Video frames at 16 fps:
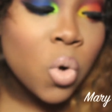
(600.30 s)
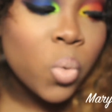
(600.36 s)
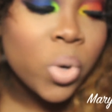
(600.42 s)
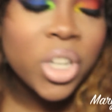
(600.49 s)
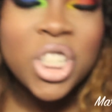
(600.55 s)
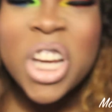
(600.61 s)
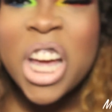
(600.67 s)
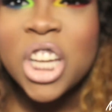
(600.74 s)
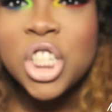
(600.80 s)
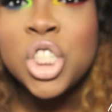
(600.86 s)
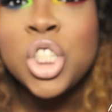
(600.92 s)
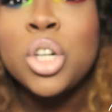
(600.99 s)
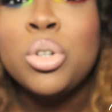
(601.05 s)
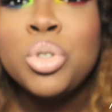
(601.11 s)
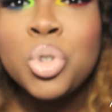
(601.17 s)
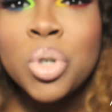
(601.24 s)
which I
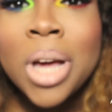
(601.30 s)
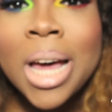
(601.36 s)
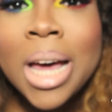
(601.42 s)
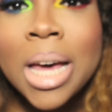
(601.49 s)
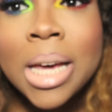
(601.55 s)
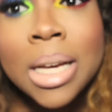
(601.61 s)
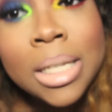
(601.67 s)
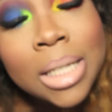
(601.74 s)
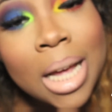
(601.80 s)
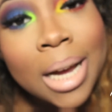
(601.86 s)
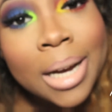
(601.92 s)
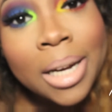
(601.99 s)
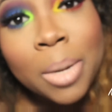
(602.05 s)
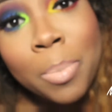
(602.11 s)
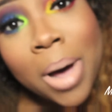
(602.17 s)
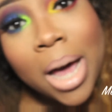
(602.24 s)
showed you guys.
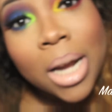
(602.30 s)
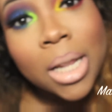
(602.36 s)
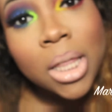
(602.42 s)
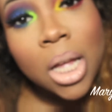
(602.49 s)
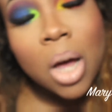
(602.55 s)
I depotted,